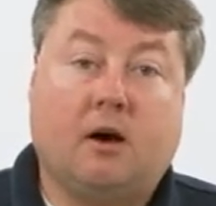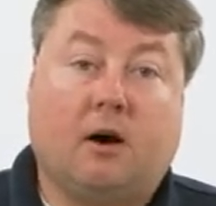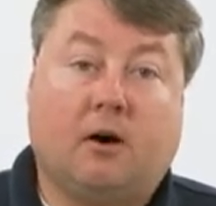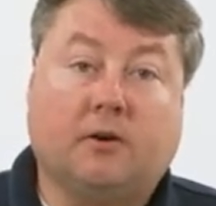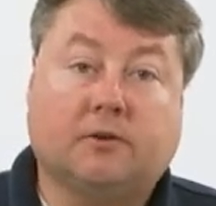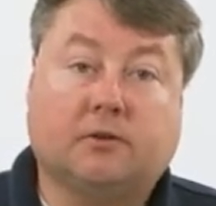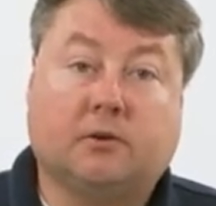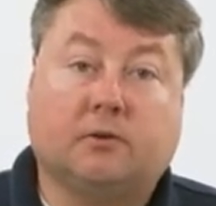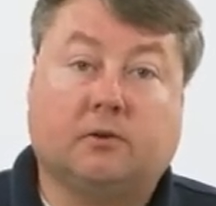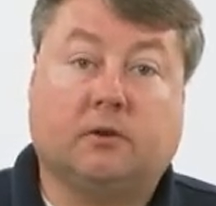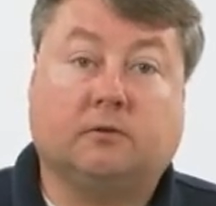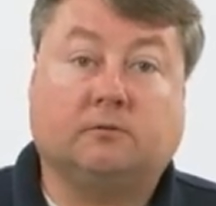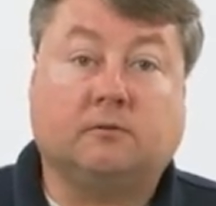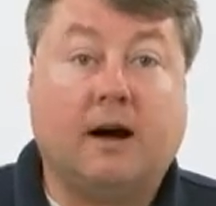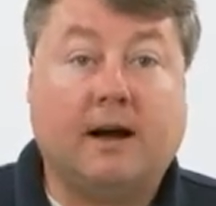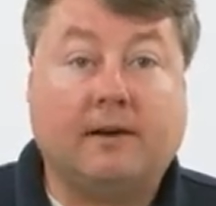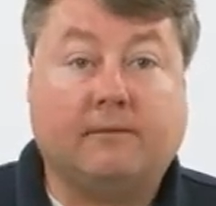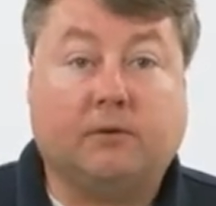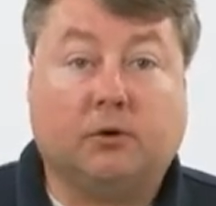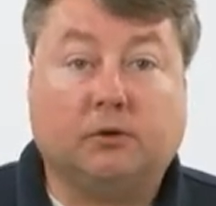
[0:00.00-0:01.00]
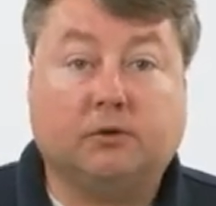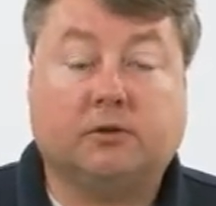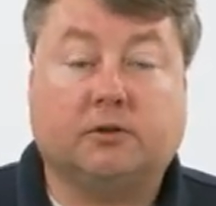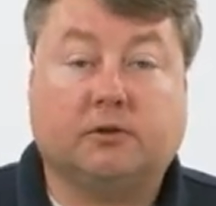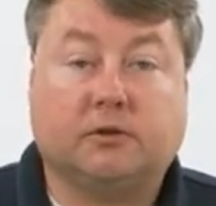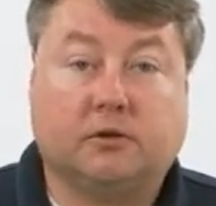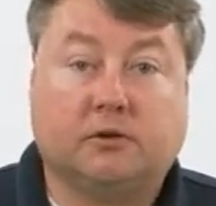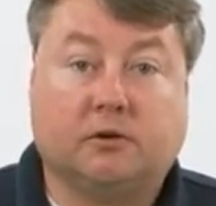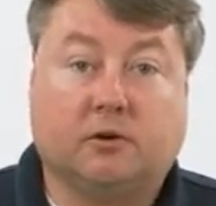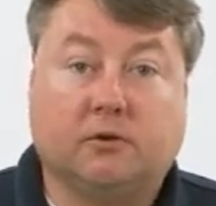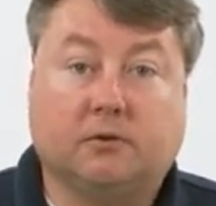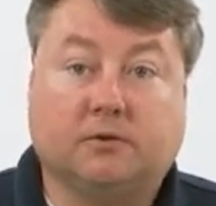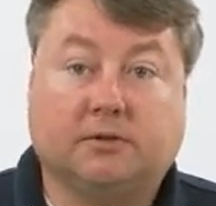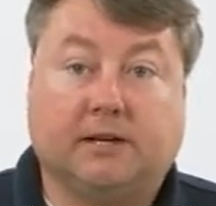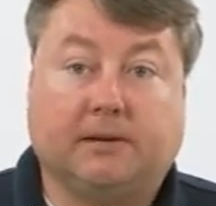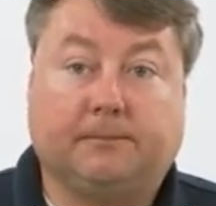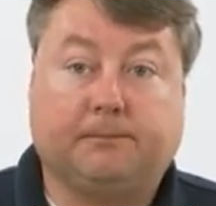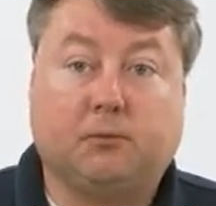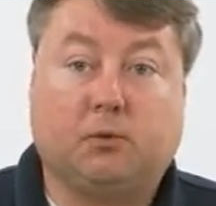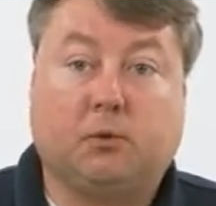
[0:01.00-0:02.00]
Also, the line voltage you're
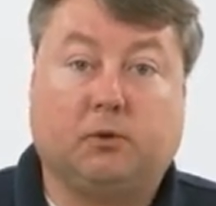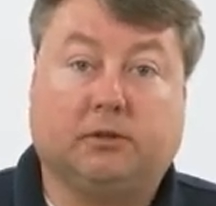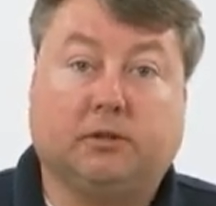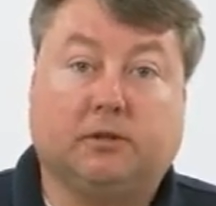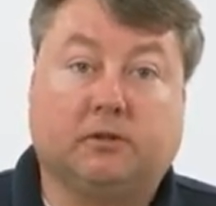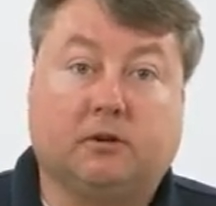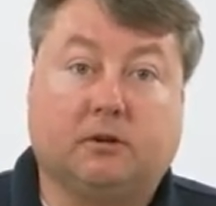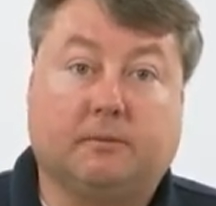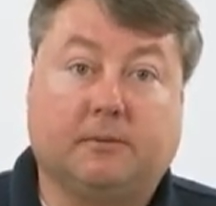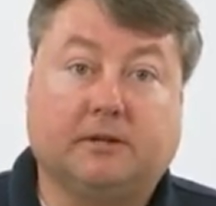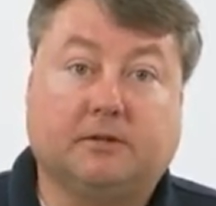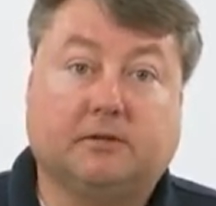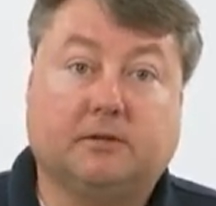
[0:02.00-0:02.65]
using will determine.